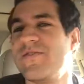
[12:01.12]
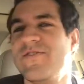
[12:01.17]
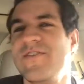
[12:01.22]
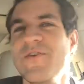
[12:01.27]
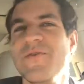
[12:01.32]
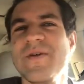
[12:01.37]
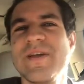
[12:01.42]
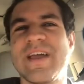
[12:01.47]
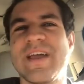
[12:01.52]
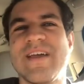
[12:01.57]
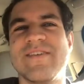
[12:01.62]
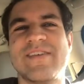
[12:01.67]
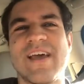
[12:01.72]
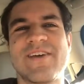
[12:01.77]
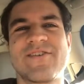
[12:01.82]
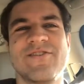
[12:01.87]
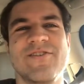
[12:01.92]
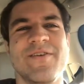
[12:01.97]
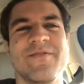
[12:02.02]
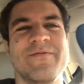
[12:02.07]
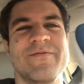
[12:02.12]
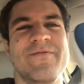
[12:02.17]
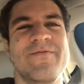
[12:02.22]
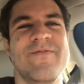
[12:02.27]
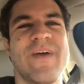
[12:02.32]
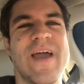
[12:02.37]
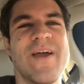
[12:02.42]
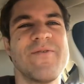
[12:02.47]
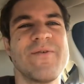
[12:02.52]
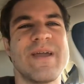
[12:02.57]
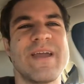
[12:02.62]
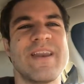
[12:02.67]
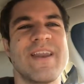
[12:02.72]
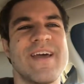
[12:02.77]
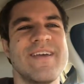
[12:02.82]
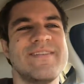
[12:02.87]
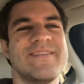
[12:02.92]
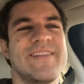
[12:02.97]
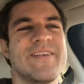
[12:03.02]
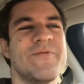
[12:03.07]
steering is actually very
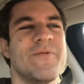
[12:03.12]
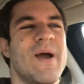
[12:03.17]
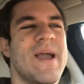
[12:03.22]
nicely